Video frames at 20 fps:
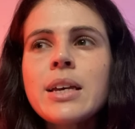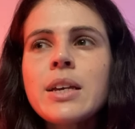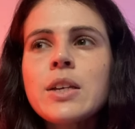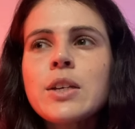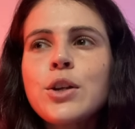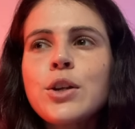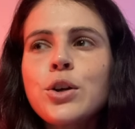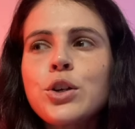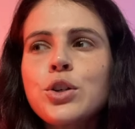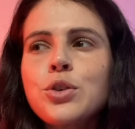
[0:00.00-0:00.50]

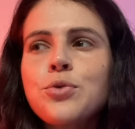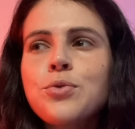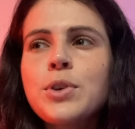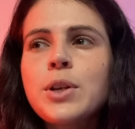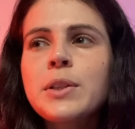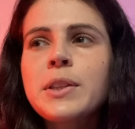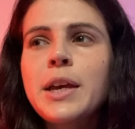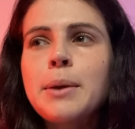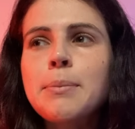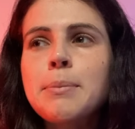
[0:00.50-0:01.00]
you know, you
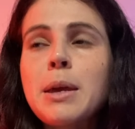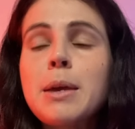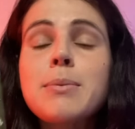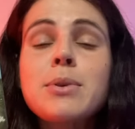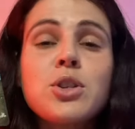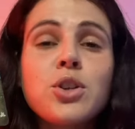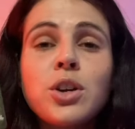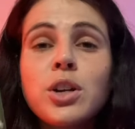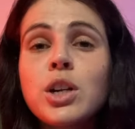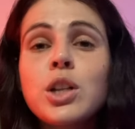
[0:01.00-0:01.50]
feel like maybe
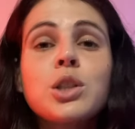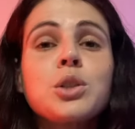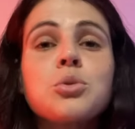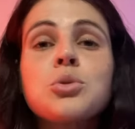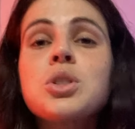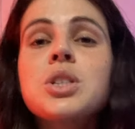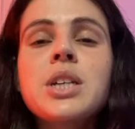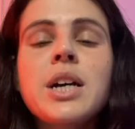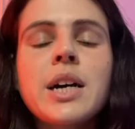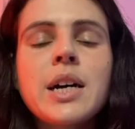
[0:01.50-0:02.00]
you're going to
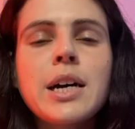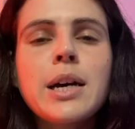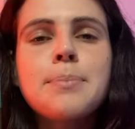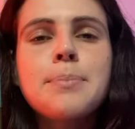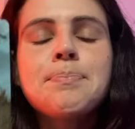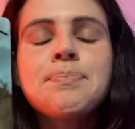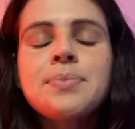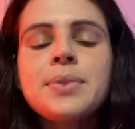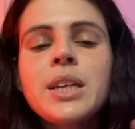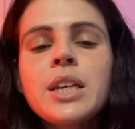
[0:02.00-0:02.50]
lose
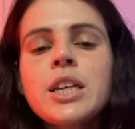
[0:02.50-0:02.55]
time.